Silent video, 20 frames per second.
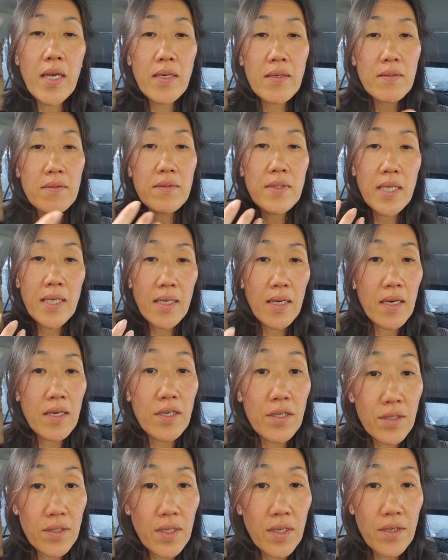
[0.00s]
out and
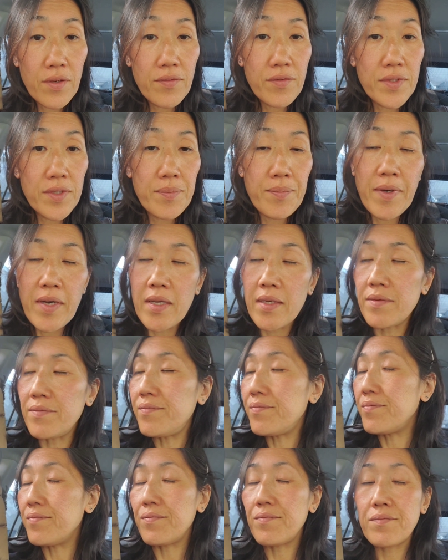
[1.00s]
got gloves, but
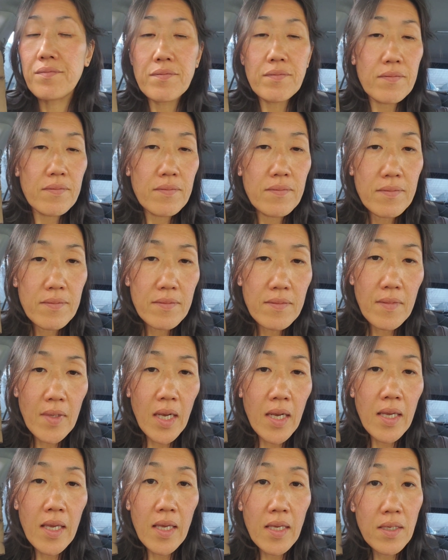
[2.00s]

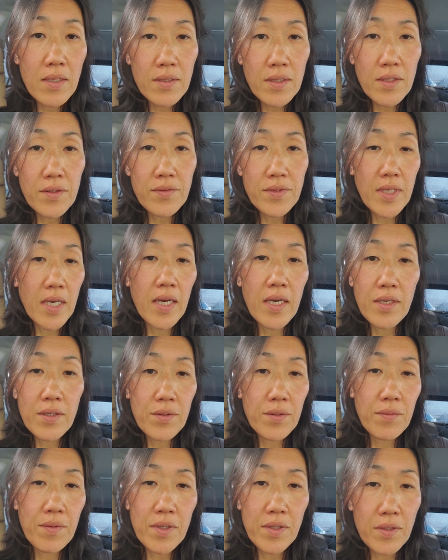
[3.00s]
I hate gloves. I
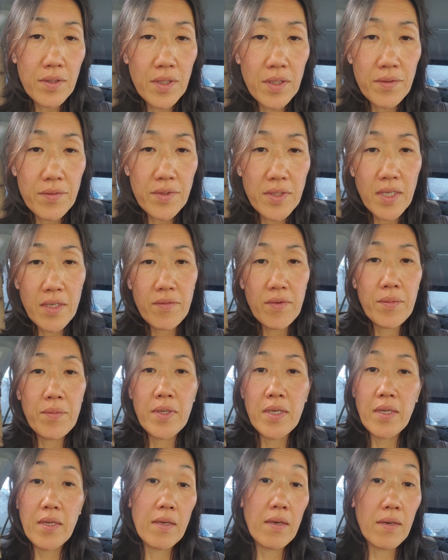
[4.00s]
don't wear gloves even
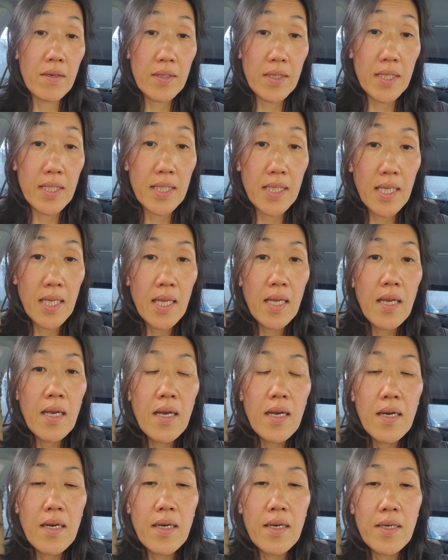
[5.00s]
when I garden.
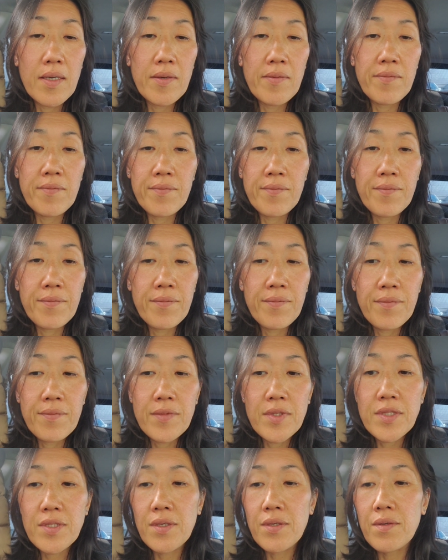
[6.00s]

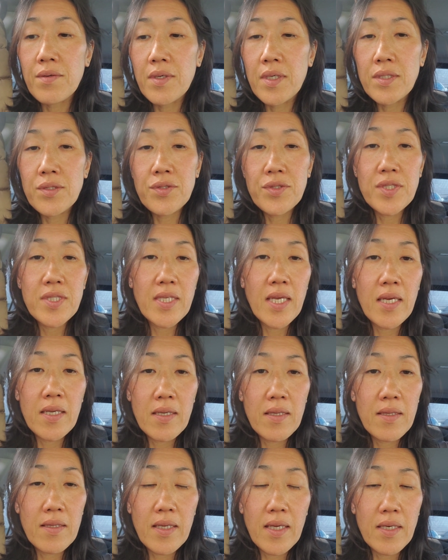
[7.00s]
So it just sat
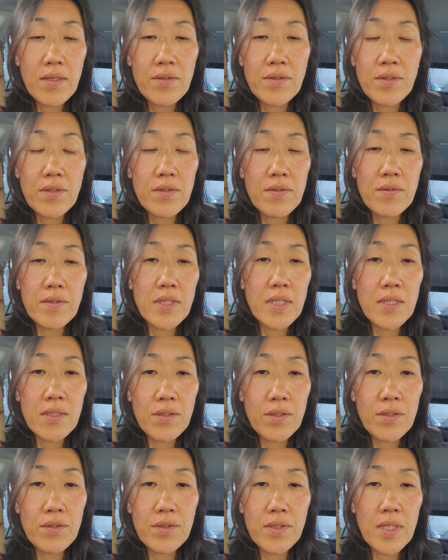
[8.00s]
on the counter, didn't
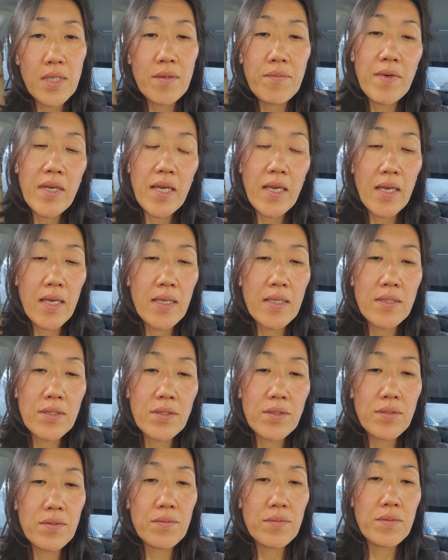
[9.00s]
use it. My
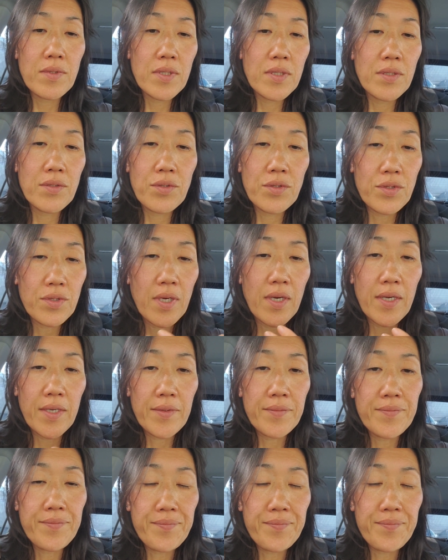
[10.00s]
hands were still dry.